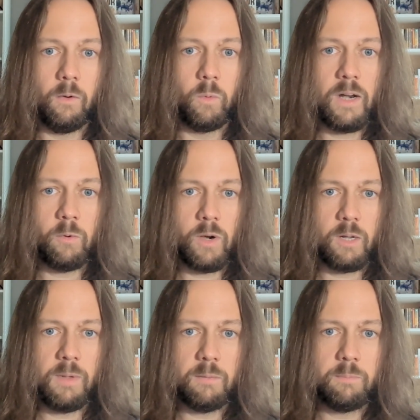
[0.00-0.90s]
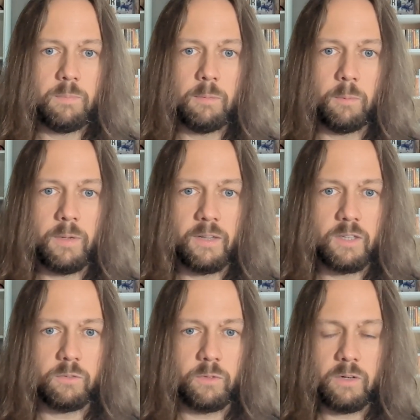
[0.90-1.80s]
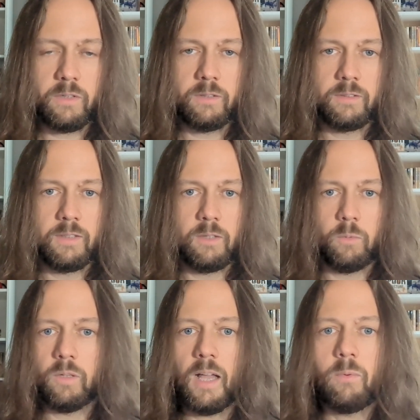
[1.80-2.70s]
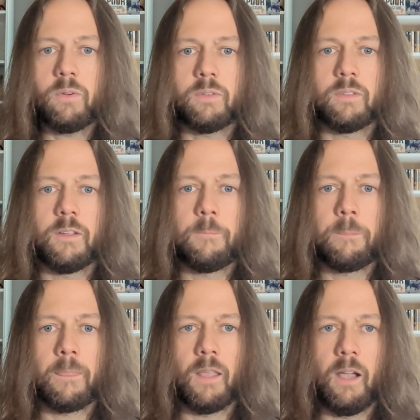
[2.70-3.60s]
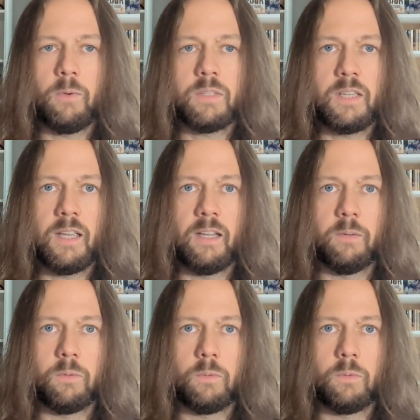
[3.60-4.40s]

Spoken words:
Would I recommend people be on this forever? Well, I wouldn't say I'd